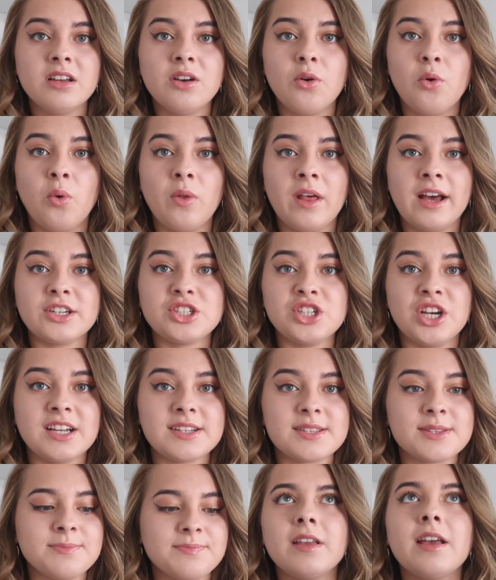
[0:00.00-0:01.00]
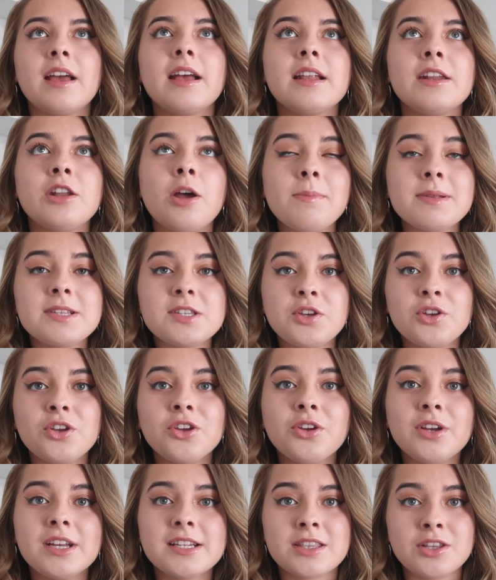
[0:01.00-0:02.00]
all that jazz. Number
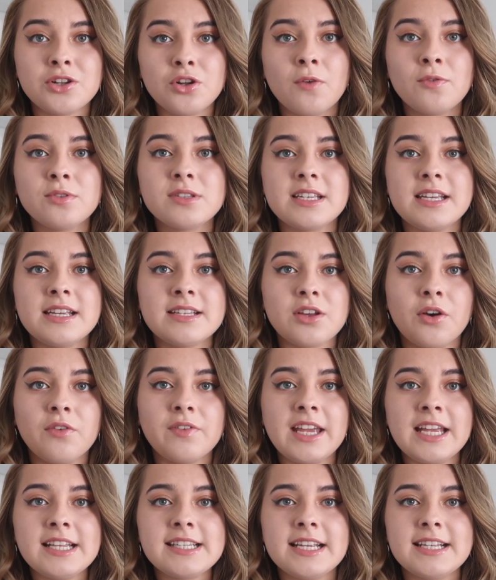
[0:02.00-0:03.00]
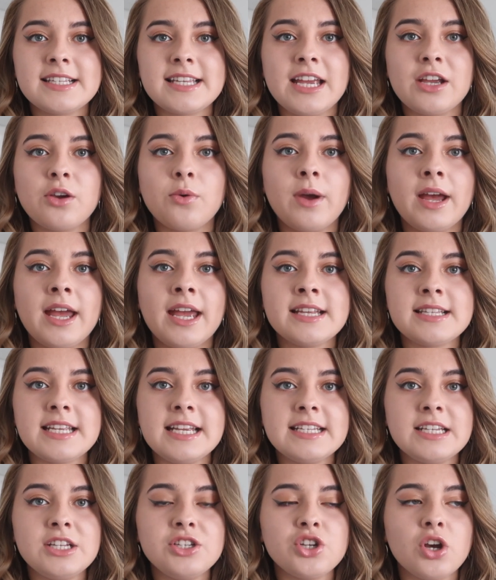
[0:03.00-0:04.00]
two is the novelties of eating takeaways,
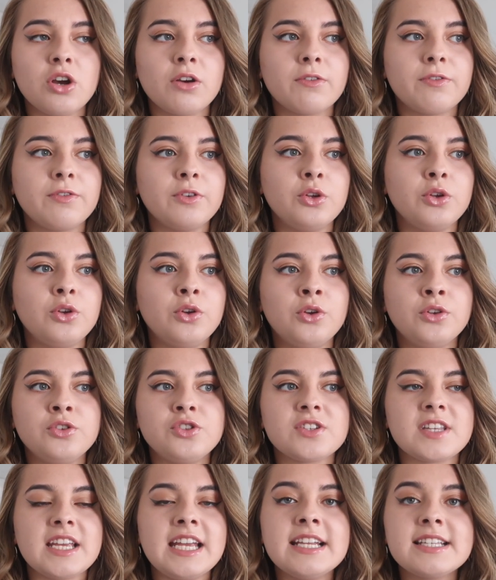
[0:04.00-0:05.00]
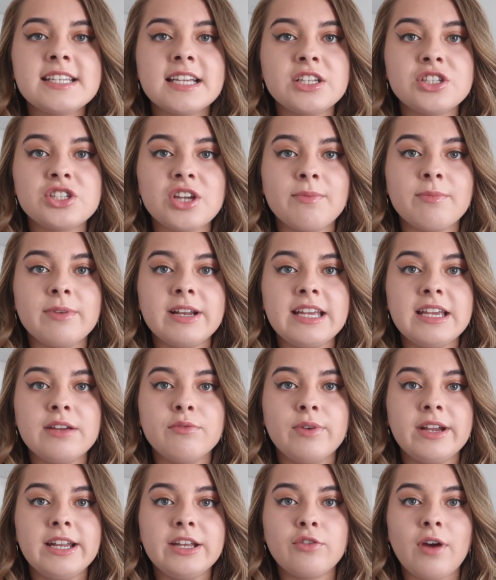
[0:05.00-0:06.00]
eating junk food, just eating generally
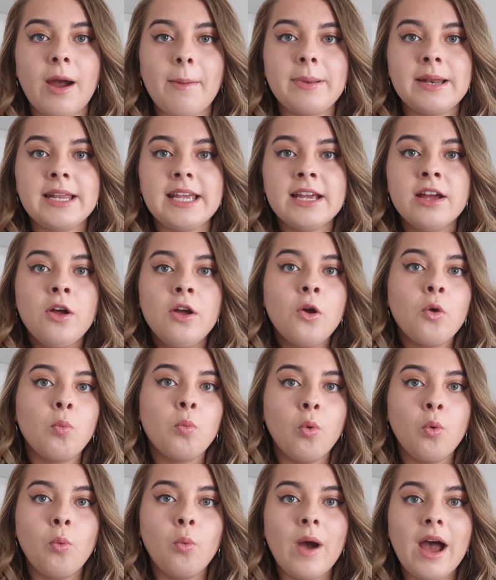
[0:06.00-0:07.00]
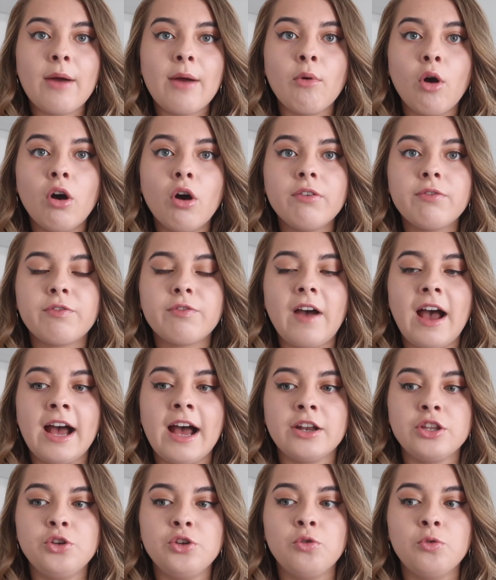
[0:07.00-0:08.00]
really crappily will wear off
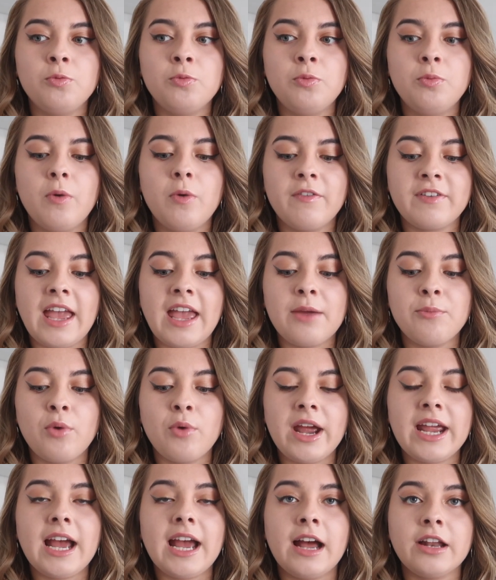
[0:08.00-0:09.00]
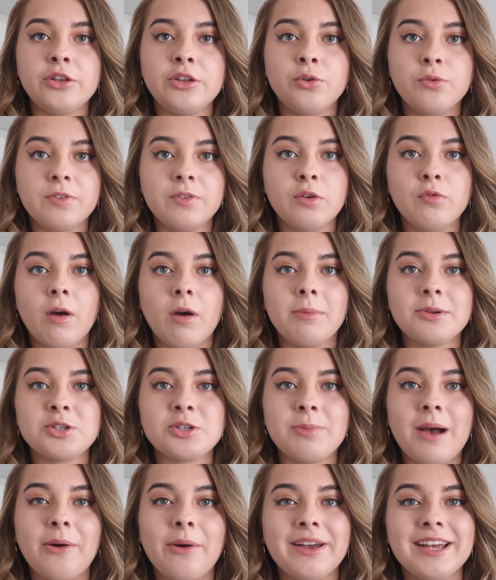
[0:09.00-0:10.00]
and you'll have gained weight and you'll feel rubbish
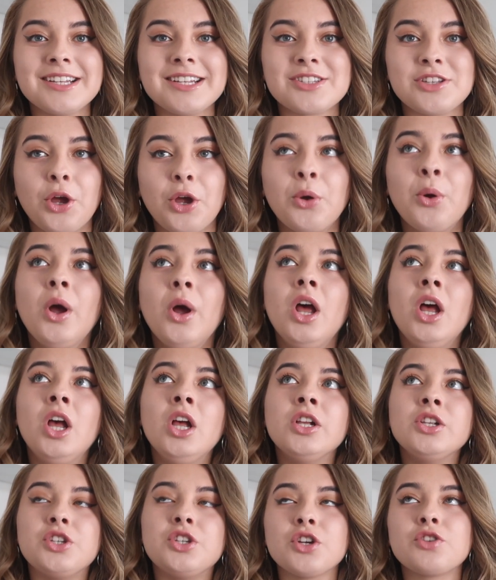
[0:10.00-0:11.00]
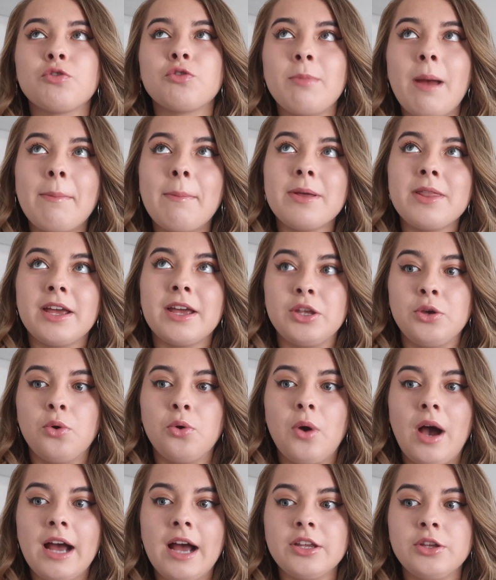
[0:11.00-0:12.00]
about it. So just remember that
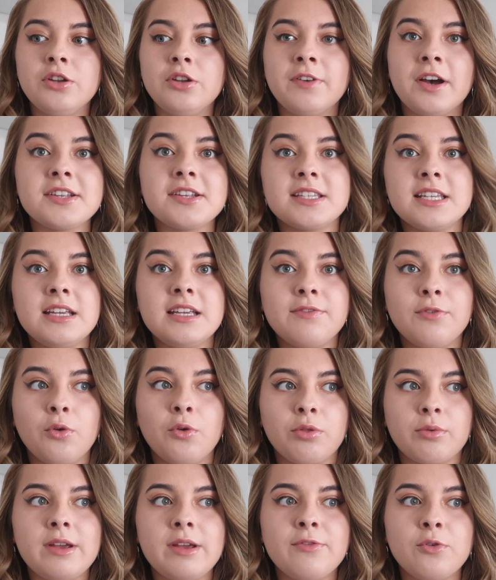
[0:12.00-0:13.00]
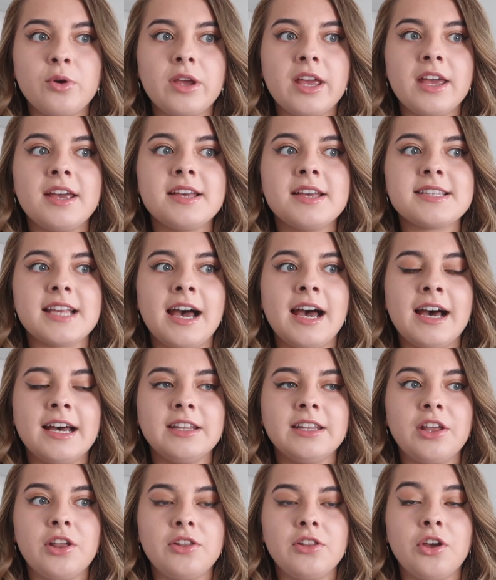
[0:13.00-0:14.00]
you're at university for 3-4 years,
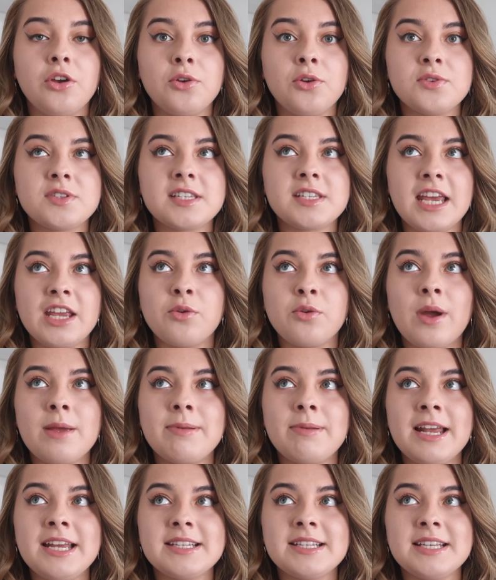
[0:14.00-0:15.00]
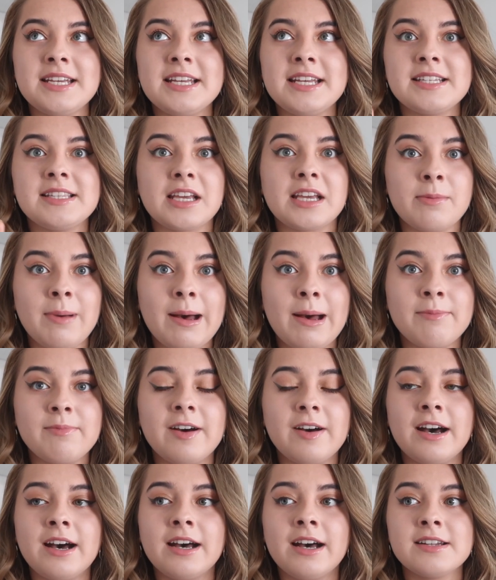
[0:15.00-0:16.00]
and that those takeaway places, the kebab
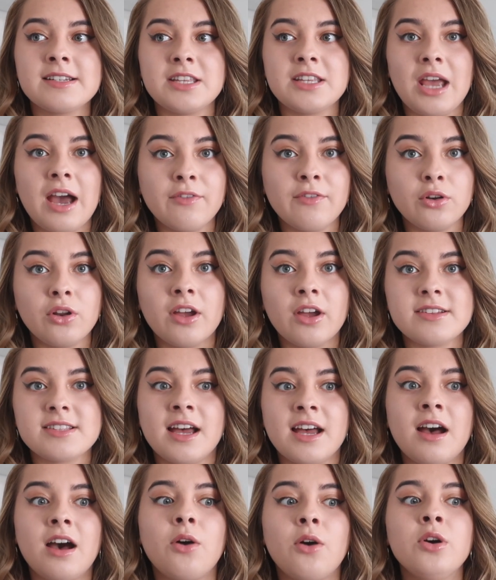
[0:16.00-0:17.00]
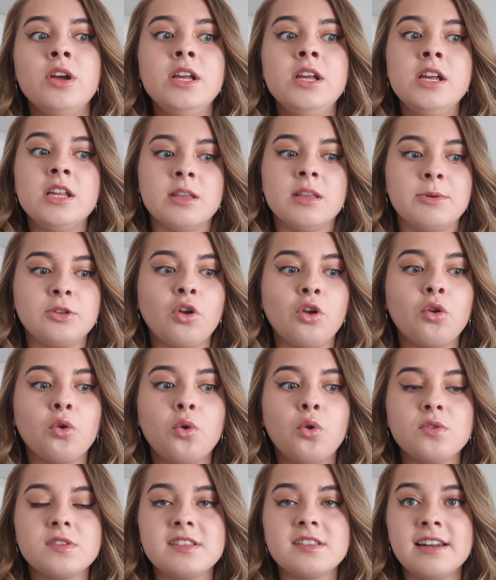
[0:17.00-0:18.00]
vans that you have on nights out, the
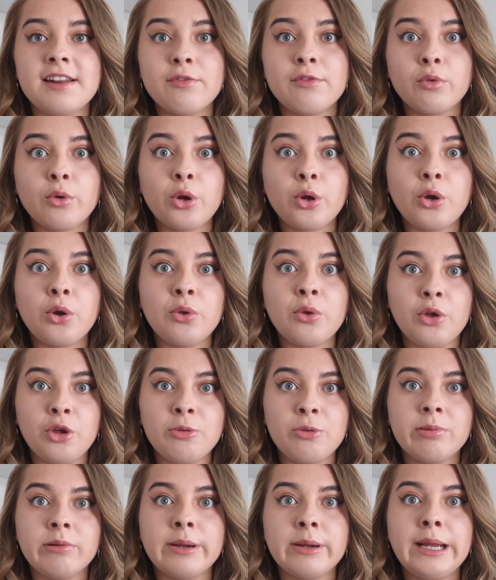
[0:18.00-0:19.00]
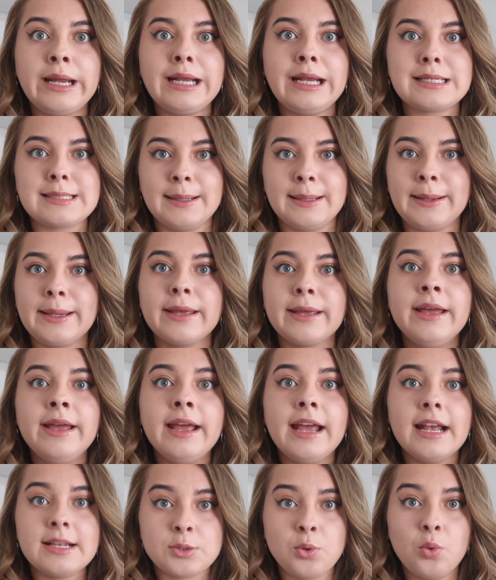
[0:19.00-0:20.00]
McDonald's, Deliveroo, the Uber Eats, like
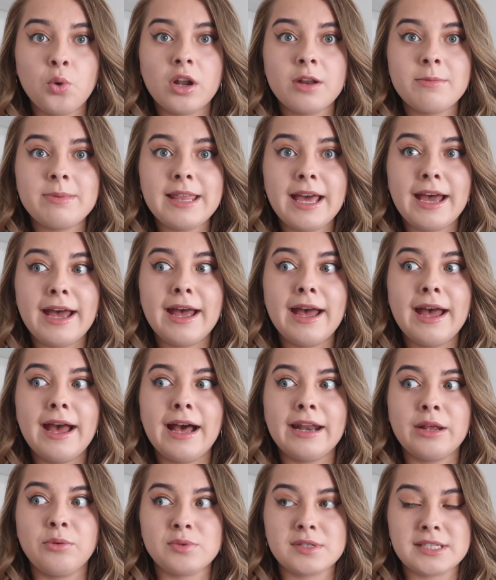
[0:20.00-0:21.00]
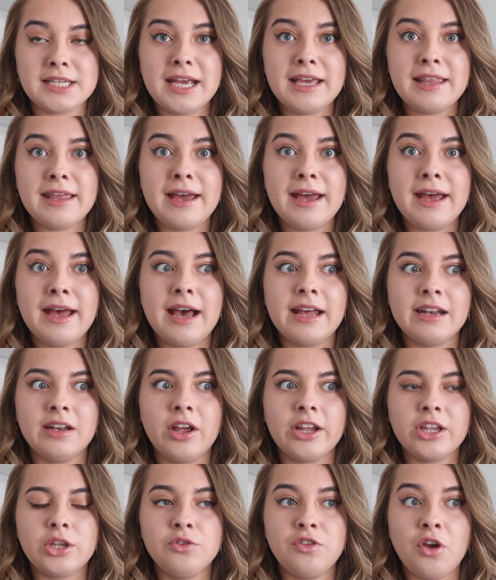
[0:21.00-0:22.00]
it's all going to be there and it will stay there, and
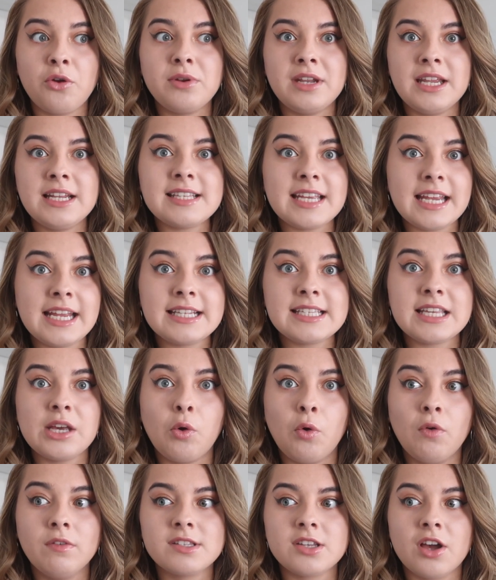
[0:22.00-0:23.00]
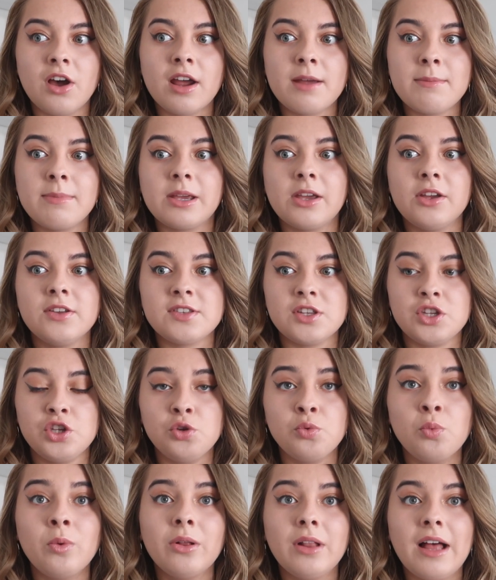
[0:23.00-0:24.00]
like you don't need to eat it all the time because
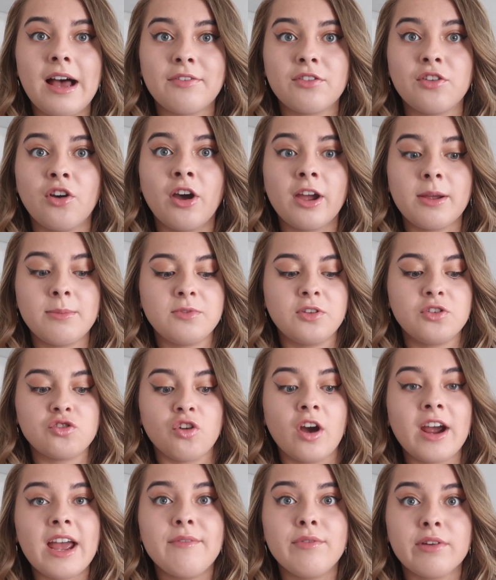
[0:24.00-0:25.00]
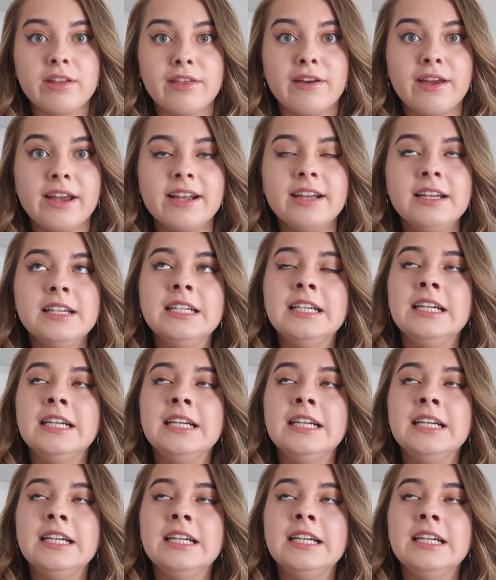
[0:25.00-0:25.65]
you will have time to try everything.